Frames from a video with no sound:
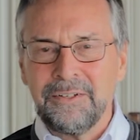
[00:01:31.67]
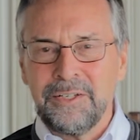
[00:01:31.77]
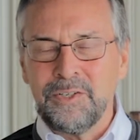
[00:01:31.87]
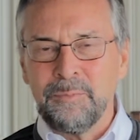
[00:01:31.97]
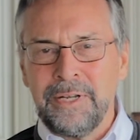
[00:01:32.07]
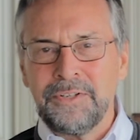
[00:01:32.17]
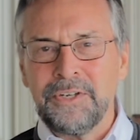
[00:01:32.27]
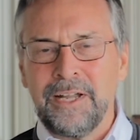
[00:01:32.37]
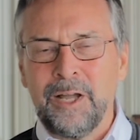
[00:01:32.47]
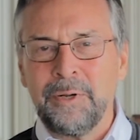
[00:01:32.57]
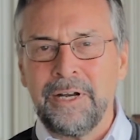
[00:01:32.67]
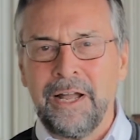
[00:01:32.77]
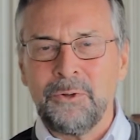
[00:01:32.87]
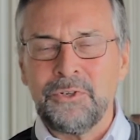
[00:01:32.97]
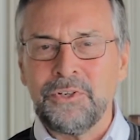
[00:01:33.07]
It's amazing how many
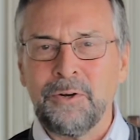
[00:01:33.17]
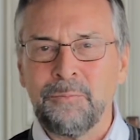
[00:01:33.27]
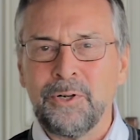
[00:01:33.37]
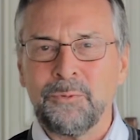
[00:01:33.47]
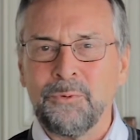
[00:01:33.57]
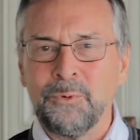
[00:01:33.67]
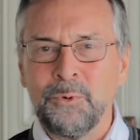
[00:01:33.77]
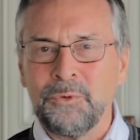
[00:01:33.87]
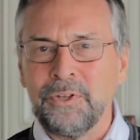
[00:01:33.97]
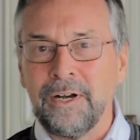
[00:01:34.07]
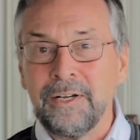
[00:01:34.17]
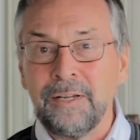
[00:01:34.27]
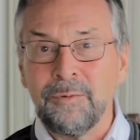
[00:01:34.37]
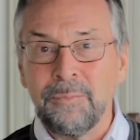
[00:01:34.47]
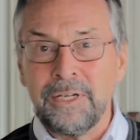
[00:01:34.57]
houses are built with rooms that aren't
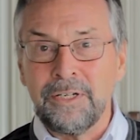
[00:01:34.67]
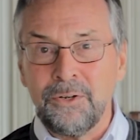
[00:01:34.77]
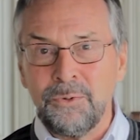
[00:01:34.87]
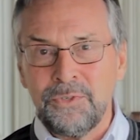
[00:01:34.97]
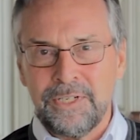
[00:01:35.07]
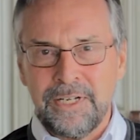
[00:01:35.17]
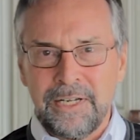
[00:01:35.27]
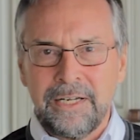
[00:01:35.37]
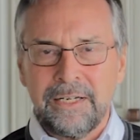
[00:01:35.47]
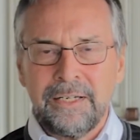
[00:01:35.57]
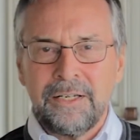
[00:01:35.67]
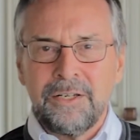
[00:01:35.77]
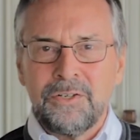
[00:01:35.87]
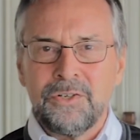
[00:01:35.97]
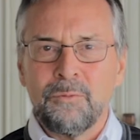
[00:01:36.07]
even being used today.
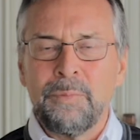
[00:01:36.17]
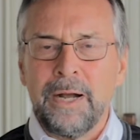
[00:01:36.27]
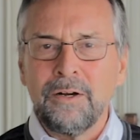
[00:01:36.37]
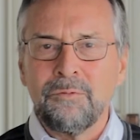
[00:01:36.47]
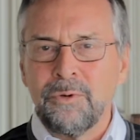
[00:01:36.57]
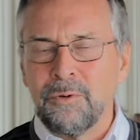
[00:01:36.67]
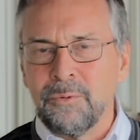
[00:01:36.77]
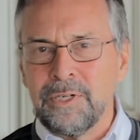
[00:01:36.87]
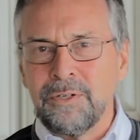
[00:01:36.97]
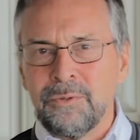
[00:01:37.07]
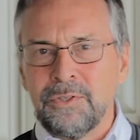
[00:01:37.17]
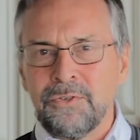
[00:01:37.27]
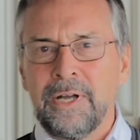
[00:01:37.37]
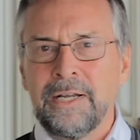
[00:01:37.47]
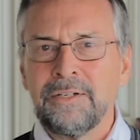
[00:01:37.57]
So part of what we do is
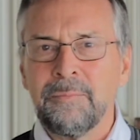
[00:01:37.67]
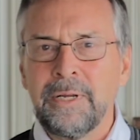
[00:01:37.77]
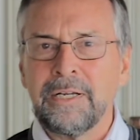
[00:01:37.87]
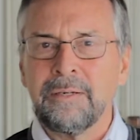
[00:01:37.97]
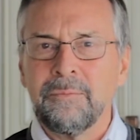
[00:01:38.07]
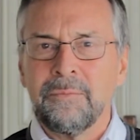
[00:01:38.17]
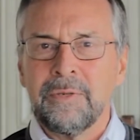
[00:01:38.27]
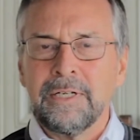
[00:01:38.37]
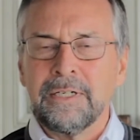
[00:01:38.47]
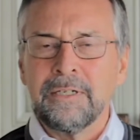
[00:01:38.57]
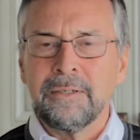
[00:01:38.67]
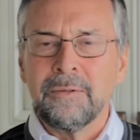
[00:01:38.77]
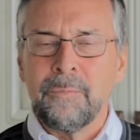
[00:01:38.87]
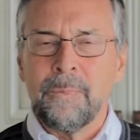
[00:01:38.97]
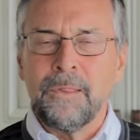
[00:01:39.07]
try to make
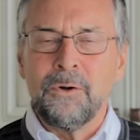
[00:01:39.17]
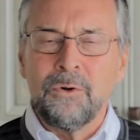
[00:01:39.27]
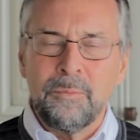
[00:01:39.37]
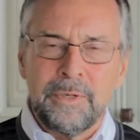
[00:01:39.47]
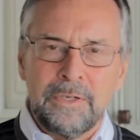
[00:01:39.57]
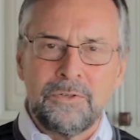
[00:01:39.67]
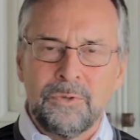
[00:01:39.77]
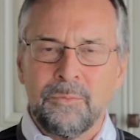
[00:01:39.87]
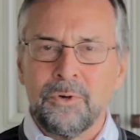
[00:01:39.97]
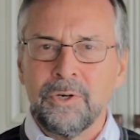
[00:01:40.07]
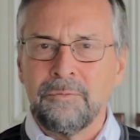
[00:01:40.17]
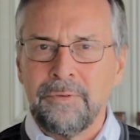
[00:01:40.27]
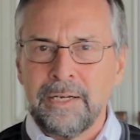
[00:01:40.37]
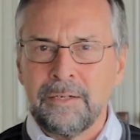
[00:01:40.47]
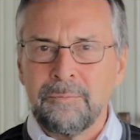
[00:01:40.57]
the home into a more
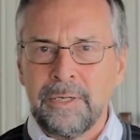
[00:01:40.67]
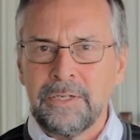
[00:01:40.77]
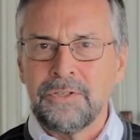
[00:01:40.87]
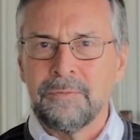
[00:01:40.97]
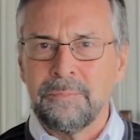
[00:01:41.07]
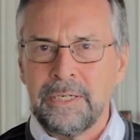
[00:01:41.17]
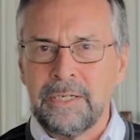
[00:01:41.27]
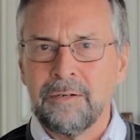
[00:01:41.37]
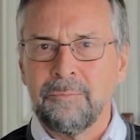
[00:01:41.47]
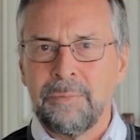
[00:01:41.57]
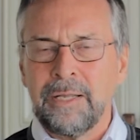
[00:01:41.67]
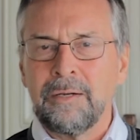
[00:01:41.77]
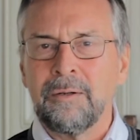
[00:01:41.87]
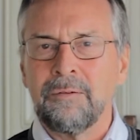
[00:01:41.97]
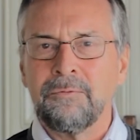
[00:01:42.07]
inviting place to be, an
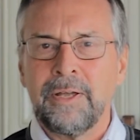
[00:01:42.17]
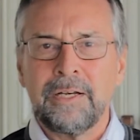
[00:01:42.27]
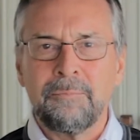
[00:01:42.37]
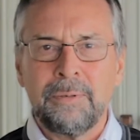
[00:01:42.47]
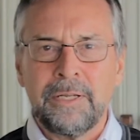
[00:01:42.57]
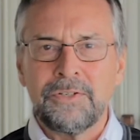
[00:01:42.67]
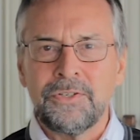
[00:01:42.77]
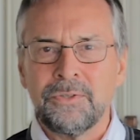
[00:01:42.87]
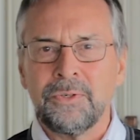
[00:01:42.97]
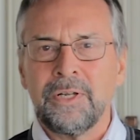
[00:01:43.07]
inviting place to